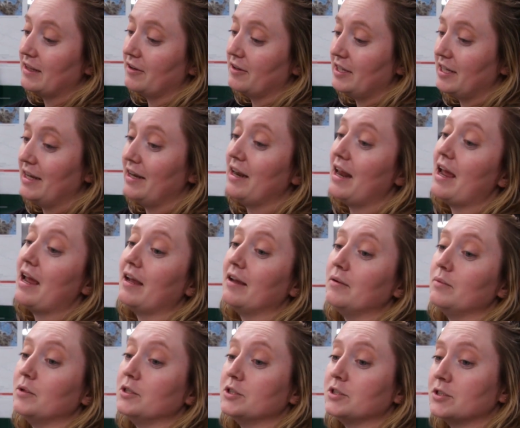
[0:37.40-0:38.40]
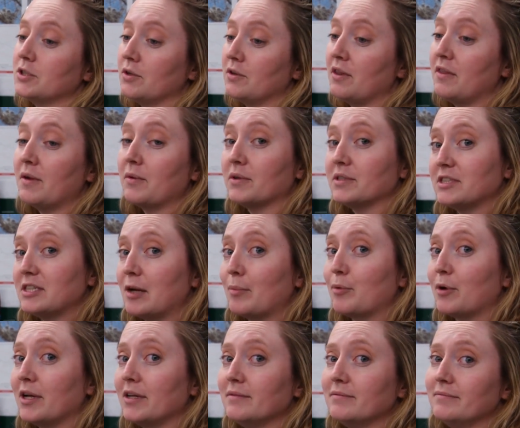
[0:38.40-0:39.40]
with her advisor Michael
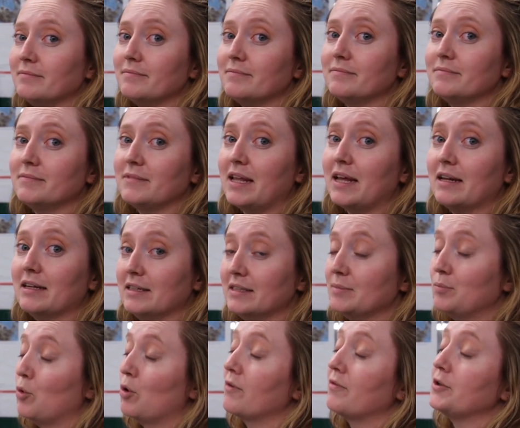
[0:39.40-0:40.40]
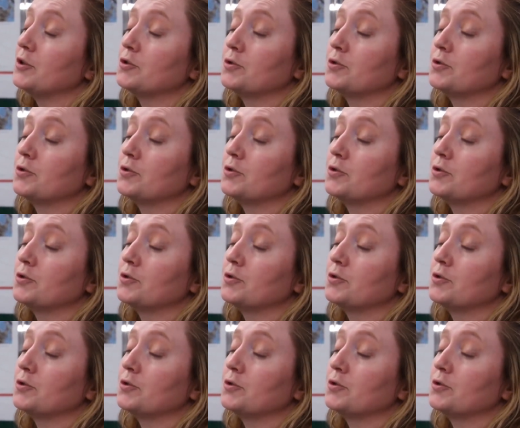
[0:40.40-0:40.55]
Andersen, began to question